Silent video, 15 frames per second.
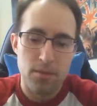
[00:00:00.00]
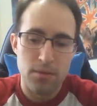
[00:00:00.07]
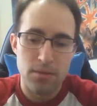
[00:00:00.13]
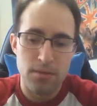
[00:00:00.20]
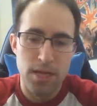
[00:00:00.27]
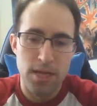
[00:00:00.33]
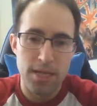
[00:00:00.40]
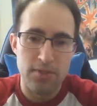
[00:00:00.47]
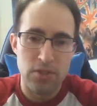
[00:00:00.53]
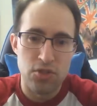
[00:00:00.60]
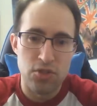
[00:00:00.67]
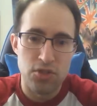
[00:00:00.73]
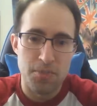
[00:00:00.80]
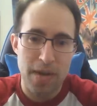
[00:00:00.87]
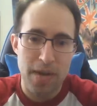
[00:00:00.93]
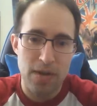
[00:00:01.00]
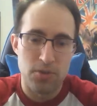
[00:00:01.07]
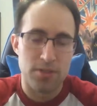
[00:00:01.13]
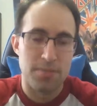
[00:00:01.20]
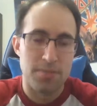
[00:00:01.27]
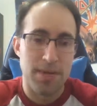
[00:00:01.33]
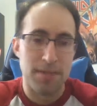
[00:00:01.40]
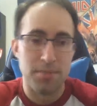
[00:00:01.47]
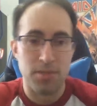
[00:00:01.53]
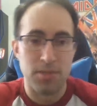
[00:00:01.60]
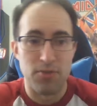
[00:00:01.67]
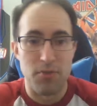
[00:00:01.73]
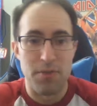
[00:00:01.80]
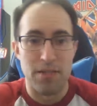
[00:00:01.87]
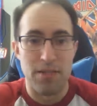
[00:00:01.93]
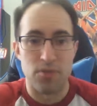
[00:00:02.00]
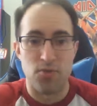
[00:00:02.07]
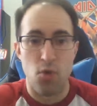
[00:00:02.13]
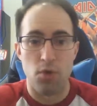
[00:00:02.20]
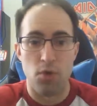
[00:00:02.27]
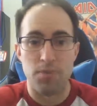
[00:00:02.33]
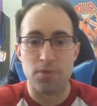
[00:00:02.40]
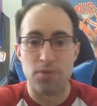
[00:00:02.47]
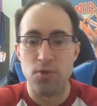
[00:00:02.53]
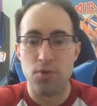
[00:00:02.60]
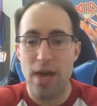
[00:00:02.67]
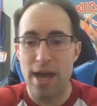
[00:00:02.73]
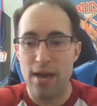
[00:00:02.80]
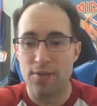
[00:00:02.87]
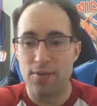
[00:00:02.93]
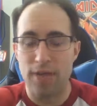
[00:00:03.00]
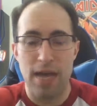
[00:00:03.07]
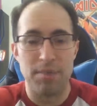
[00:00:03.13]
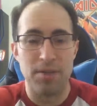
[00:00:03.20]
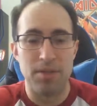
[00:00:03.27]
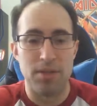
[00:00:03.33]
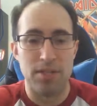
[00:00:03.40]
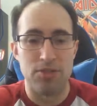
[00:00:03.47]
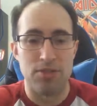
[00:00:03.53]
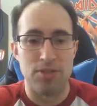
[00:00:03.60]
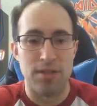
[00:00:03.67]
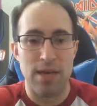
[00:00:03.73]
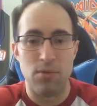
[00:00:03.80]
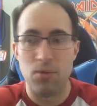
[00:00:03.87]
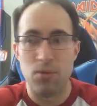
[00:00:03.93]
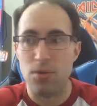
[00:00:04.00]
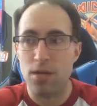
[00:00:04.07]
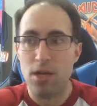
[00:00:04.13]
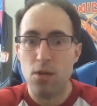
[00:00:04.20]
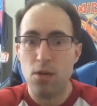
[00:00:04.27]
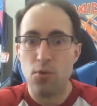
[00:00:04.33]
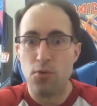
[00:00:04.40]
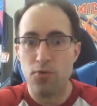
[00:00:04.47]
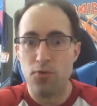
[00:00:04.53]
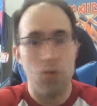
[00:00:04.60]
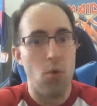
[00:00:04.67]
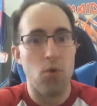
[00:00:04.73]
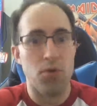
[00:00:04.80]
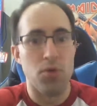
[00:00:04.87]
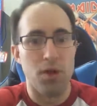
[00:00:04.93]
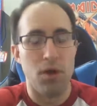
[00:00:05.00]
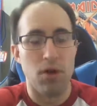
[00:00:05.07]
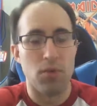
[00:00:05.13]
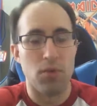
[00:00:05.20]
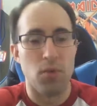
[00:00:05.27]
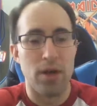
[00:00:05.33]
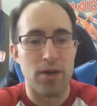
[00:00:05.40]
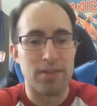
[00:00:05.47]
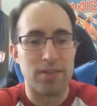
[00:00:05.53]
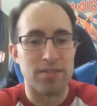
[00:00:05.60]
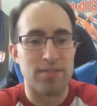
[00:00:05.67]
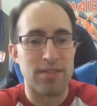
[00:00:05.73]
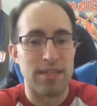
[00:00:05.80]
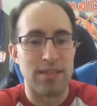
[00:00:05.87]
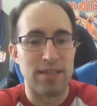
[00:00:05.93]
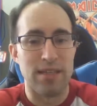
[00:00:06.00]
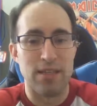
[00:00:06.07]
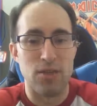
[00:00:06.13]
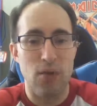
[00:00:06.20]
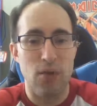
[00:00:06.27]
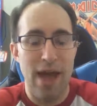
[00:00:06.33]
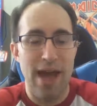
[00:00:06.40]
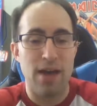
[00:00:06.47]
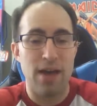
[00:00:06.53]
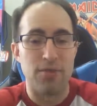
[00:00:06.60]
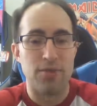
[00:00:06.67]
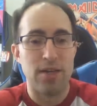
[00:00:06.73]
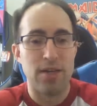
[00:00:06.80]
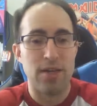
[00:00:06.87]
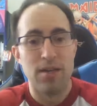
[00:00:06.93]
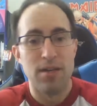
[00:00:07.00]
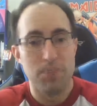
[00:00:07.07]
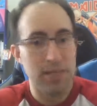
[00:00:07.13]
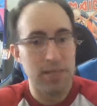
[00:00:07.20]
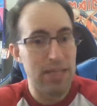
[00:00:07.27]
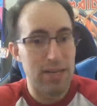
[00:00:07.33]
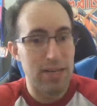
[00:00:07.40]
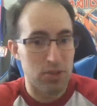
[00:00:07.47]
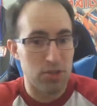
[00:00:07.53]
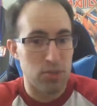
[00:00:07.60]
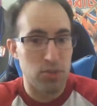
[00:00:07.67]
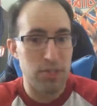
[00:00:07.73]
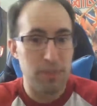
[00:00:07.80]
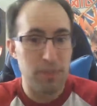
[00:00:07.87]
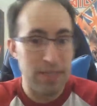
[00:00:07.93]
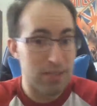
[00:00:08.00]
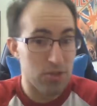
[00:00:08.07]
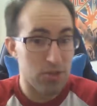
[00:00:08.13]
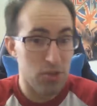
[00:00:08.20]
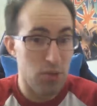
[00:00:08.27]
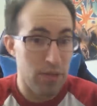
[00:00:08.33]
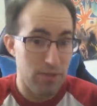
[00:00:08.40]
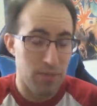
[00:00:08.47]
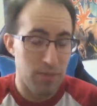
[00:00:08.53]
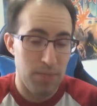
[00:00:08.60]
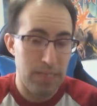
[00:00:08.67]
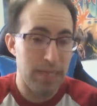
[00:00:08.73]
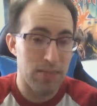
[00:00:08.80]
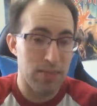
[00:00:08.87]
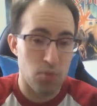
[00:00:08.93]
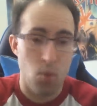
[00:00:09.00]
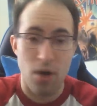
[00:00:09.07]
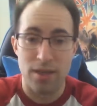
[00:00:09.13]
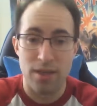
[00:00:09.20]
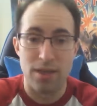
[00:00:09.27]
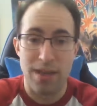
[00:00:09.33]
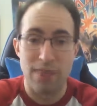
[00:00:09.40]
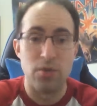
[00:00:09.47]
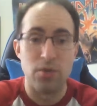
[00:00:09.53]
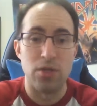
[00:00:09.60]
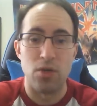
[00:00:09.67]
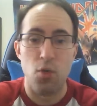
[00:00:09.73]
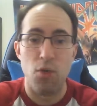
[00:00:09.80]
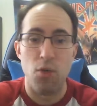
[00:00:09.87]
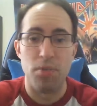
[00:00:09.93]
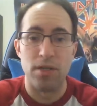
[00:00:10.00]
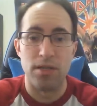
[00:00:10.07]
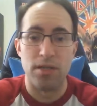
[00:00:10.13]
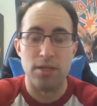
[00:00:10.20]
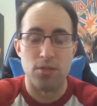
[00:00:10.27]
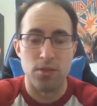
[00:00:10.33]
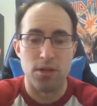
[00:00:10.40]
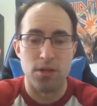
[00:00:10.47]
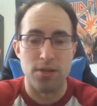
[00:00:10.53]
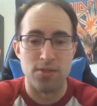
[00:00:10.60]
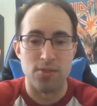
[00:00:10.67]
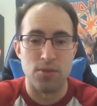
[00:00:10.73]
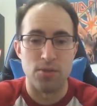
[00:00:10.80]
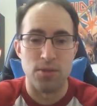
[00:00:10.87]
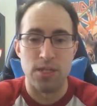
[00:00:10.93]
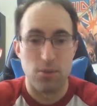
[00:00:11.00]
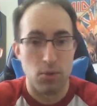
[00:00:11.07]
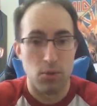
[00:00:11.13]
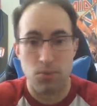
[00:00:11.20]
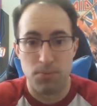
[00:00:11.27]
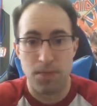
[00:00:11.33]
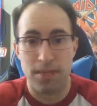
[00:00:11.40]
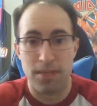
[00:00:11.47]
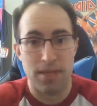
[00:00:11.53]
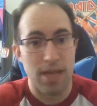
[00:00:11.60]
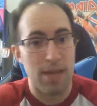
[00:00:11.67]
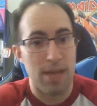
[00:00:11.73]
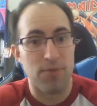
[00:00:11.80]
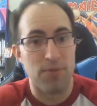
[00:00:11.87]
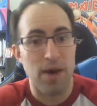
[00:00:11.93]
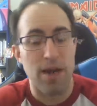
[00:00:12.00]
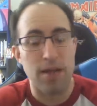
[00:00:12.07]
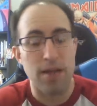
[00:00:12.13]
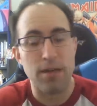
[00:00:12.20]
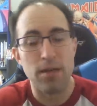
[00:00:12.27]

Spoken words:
not even just backwards compatibility for PS4, but to have emulation that will fool the hardware into thinking that you have PS3, PS2, even PS1 level equipment in your console, and it will play the game fine.